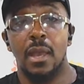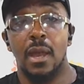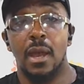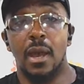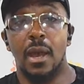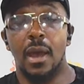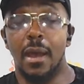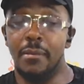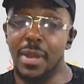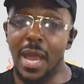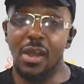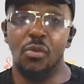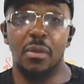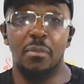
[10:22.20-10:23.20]
Uh, I'm
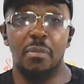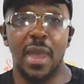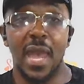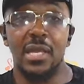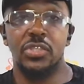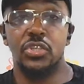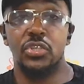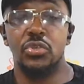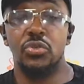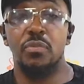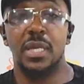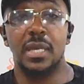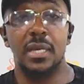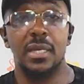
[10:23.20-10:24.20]
not going to bash you
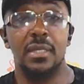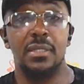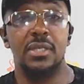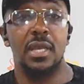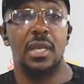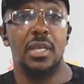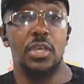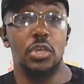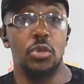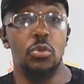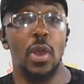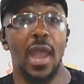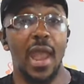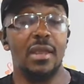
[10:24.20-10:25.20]
because
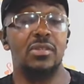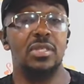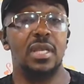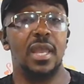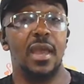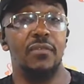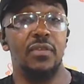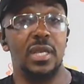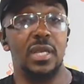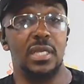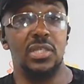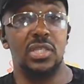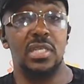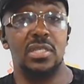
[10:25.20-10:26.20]
you actually have good
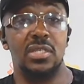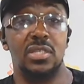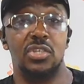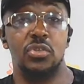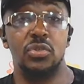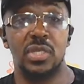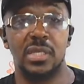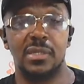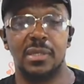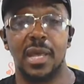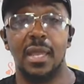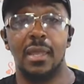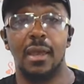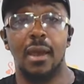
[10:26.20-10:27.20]
intentions. You just
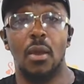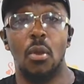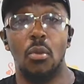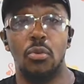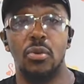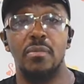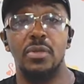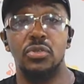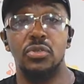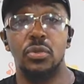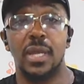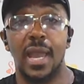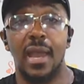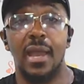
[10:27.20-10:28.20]
like older,
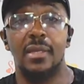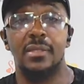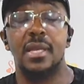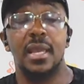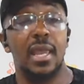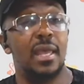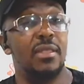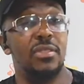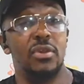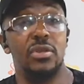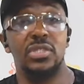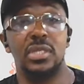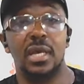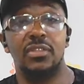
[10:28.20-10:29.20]
mature guys. And
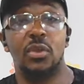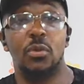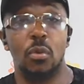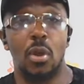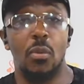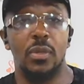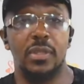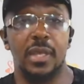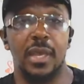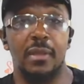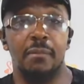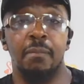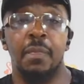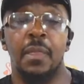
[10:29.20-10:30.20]
there's nothing wrong with that.
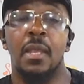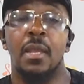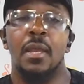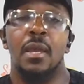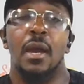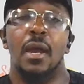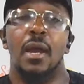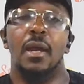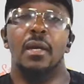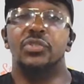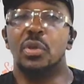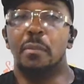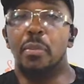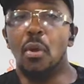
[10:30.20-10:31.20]
Uh,
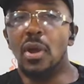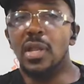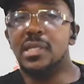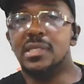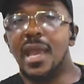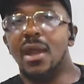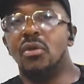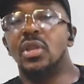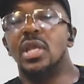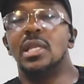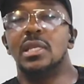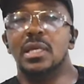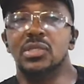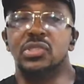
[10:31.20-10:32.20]
to boil it down in
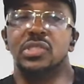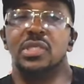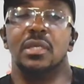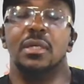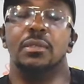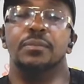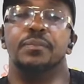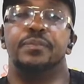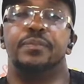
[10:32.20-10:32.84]
a nutshell,